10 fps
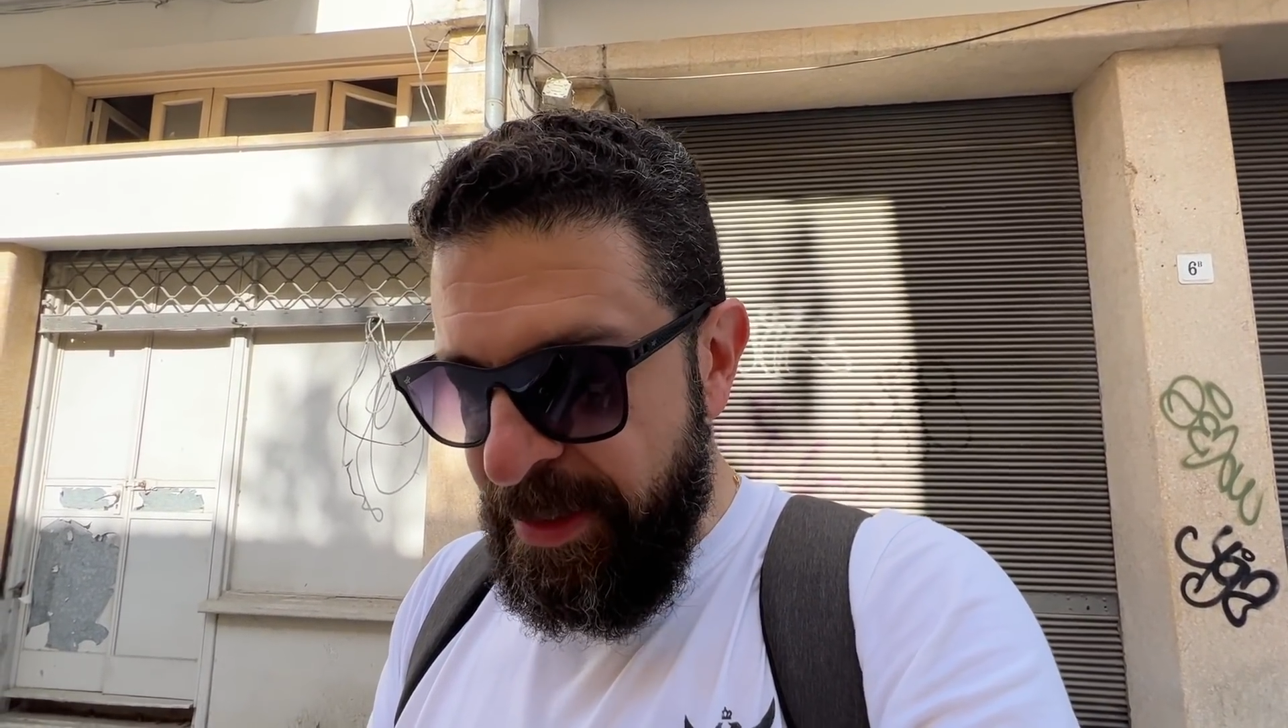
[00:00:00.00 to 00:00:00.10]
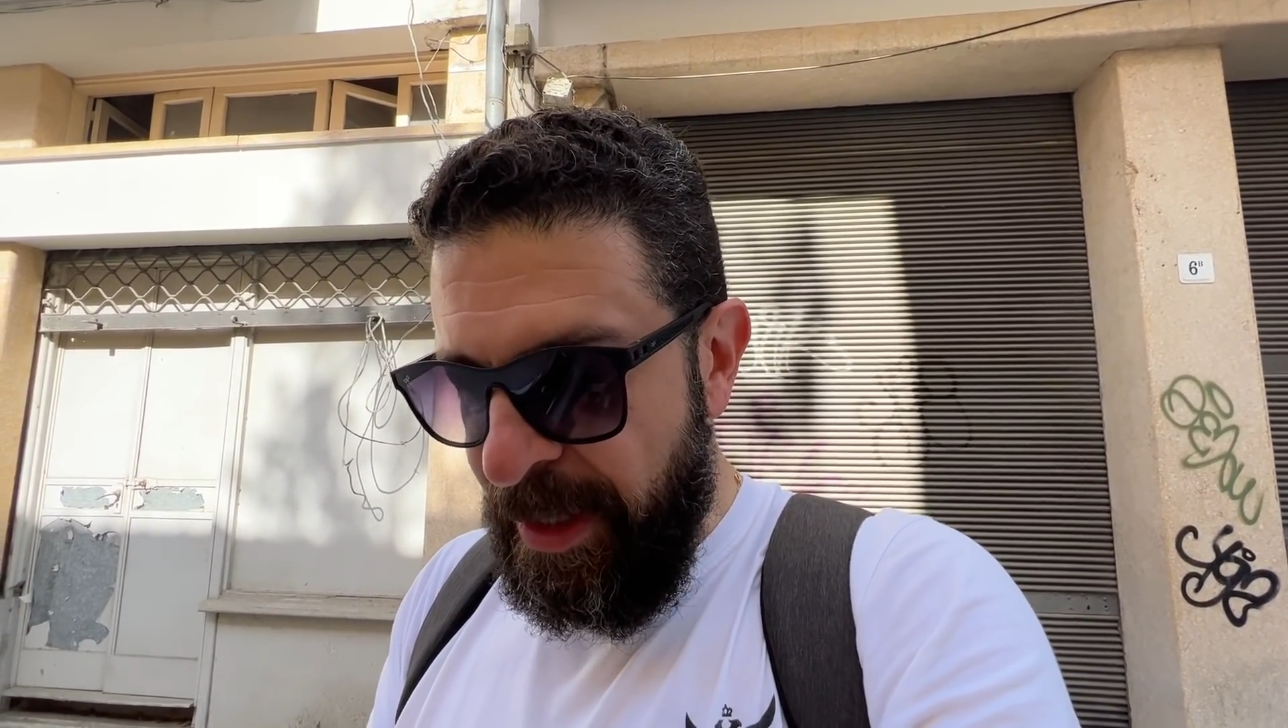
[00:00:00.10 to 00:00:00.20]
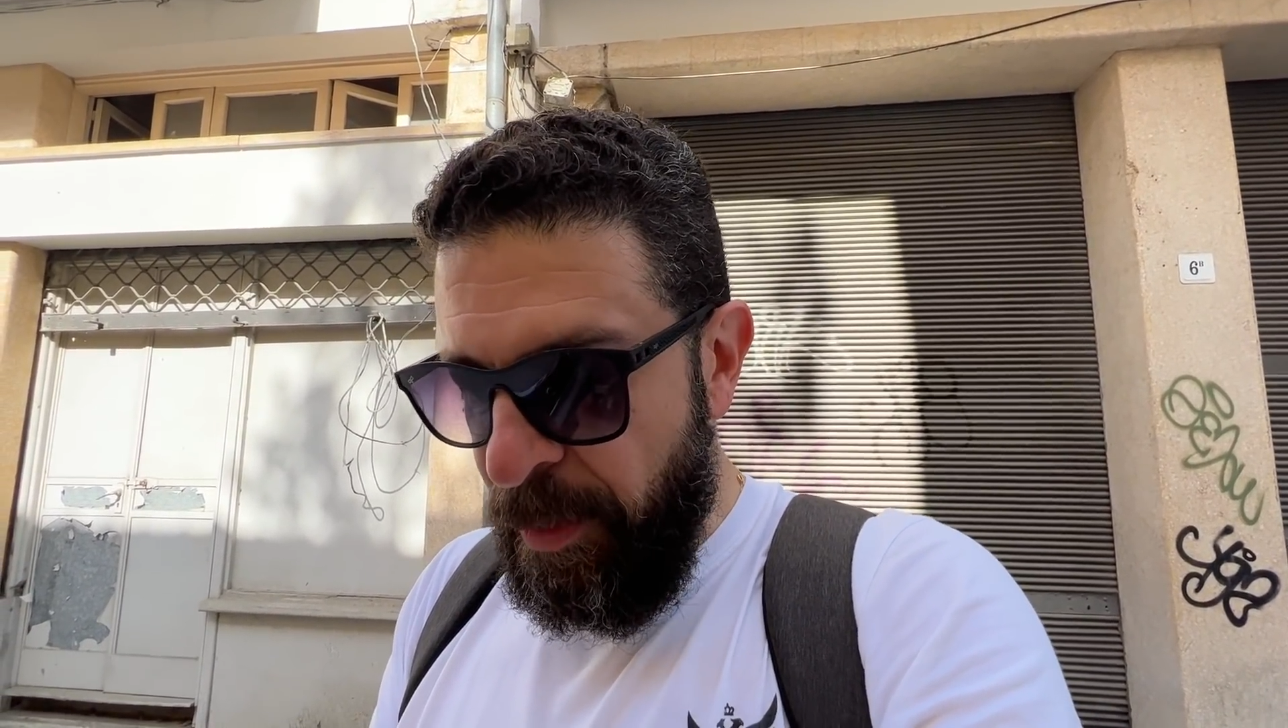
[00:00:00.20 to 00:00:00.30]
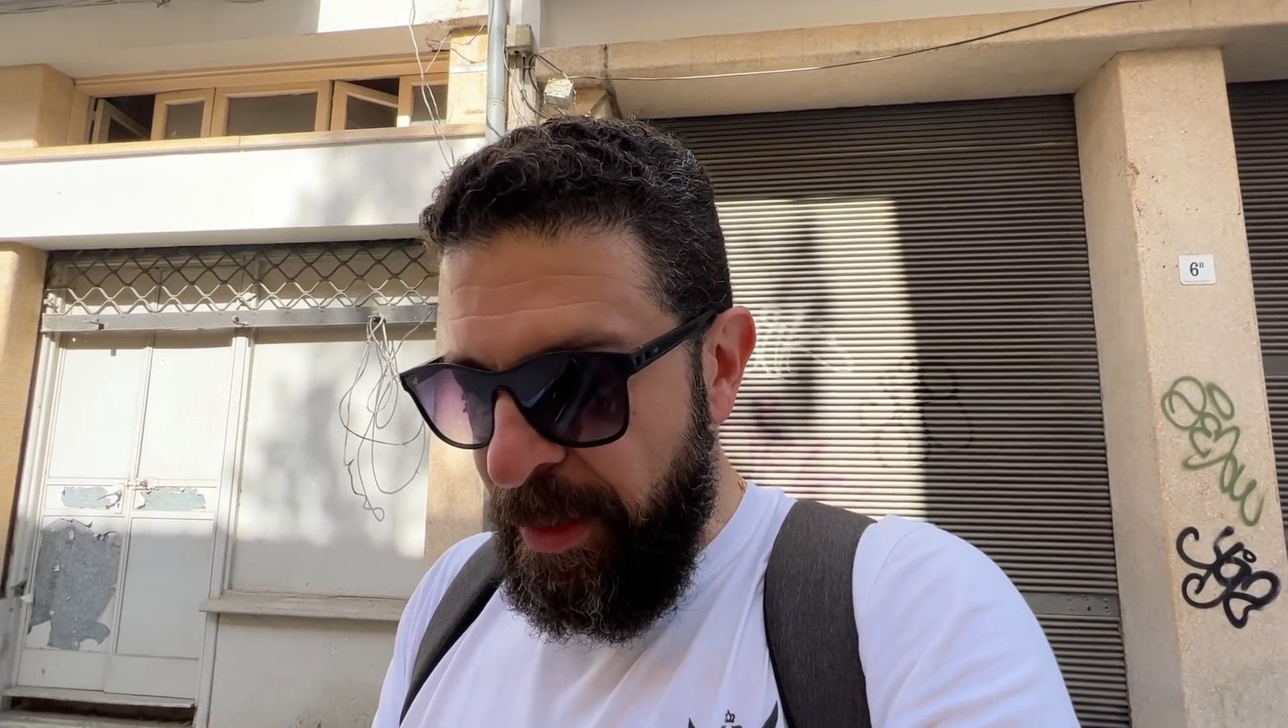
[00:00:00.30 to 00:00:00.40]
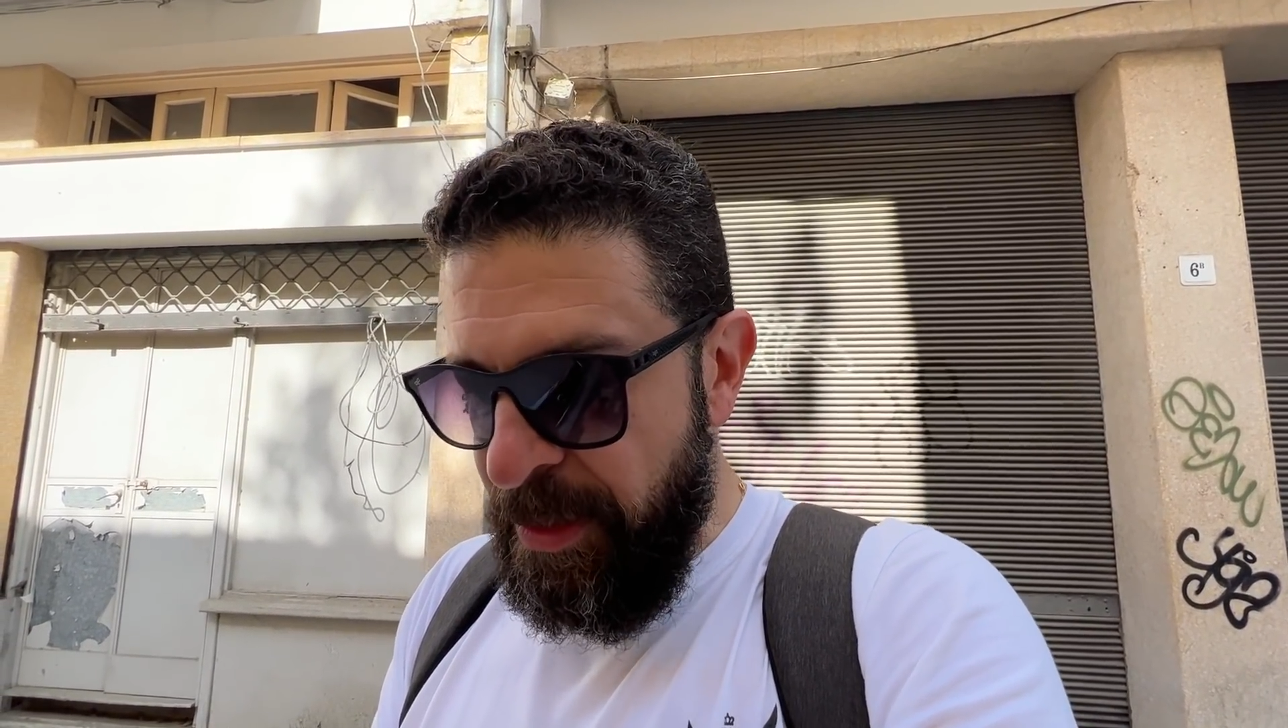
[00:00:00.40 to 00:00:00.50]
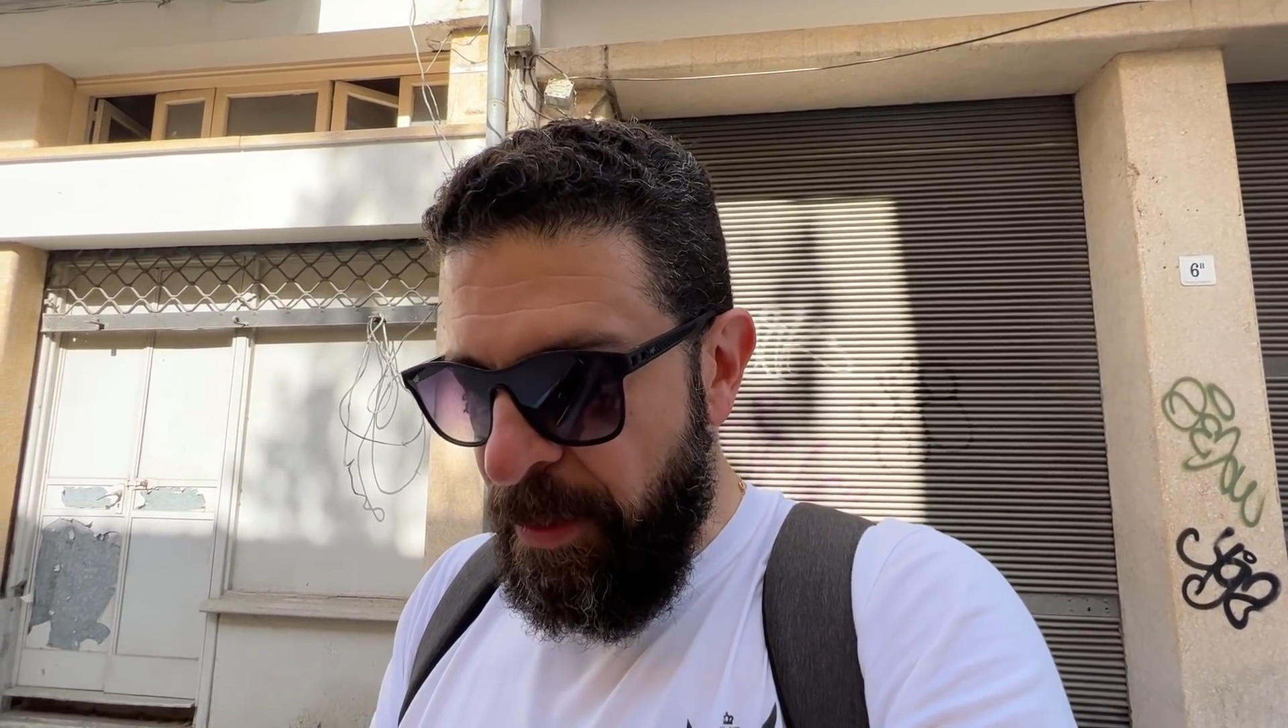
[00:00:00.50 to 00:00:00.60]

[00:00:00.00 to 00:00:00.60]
settlements